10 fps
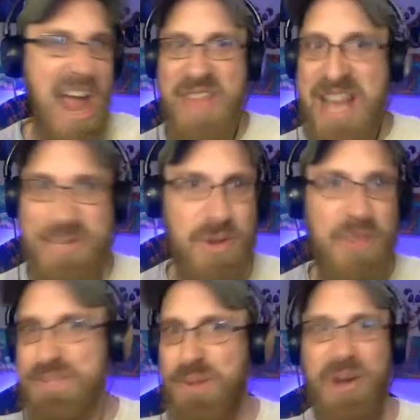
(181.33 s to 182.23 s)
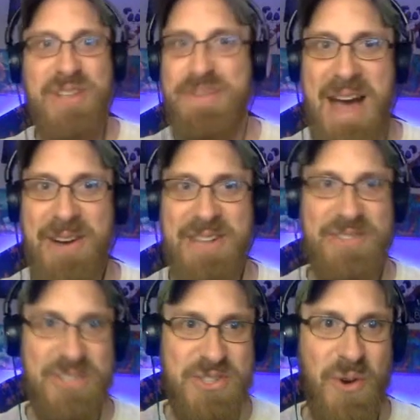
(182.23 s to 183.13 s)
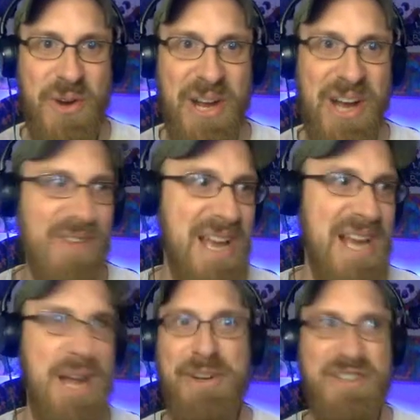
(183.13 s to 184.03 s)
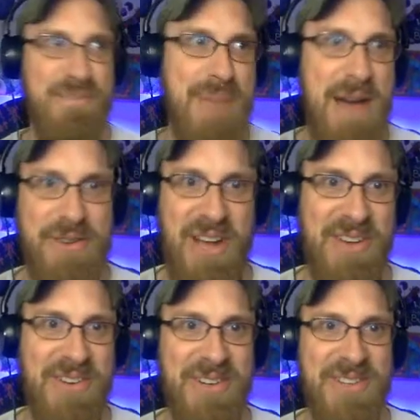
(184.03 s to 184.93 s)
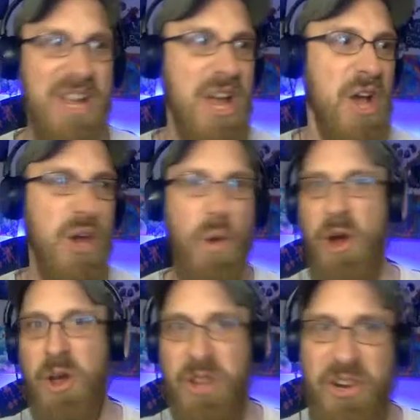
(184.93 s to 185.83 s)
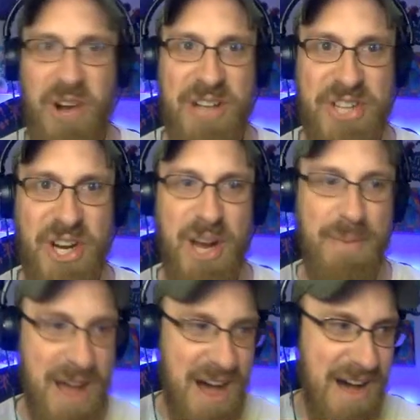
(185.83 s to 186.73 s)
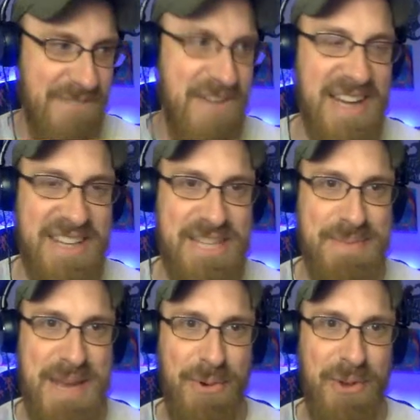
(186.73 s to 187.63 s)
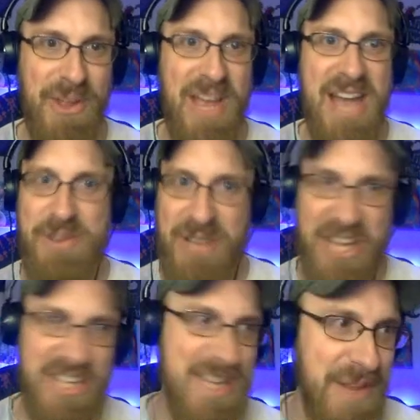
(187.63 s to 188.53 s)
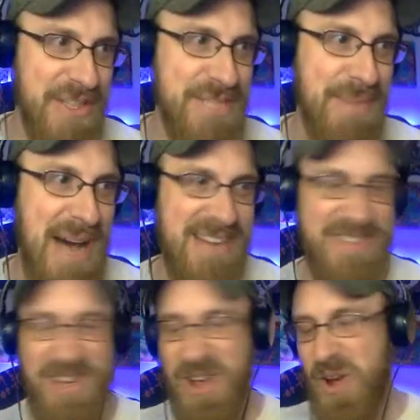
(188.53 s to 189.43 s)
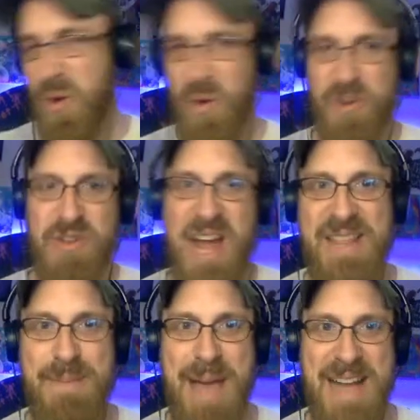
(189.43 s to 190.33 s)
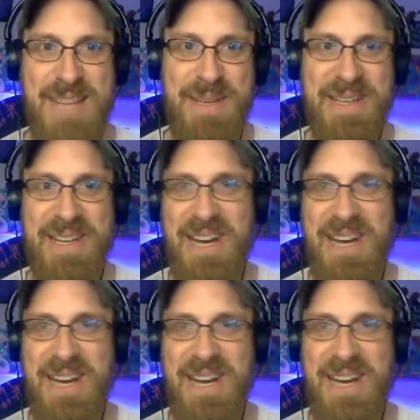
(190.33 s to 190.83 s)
And that's what this book is about. It's the story of like a bunch of bounty hunters going all across Europe, finding these people and either killing them on the spot or dragging them back to be